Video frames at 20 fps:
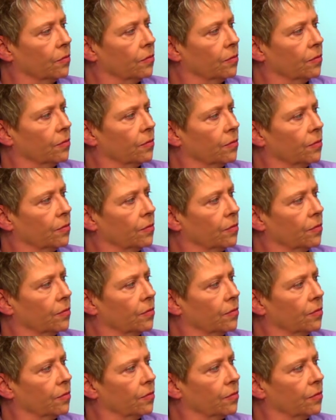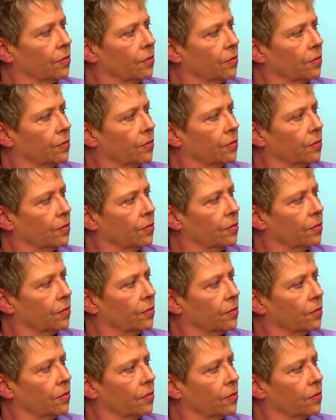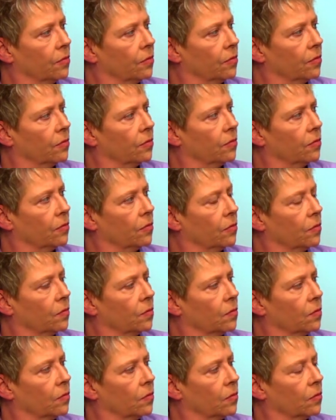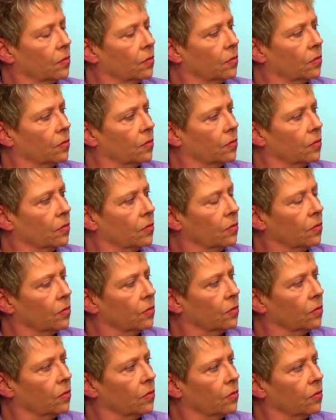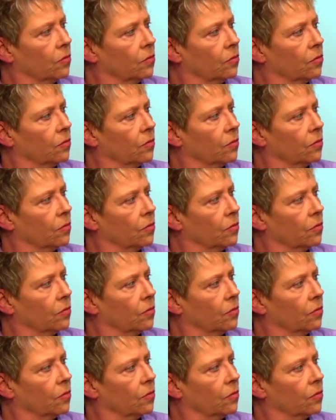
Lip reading: No words are spoken by the person on screen.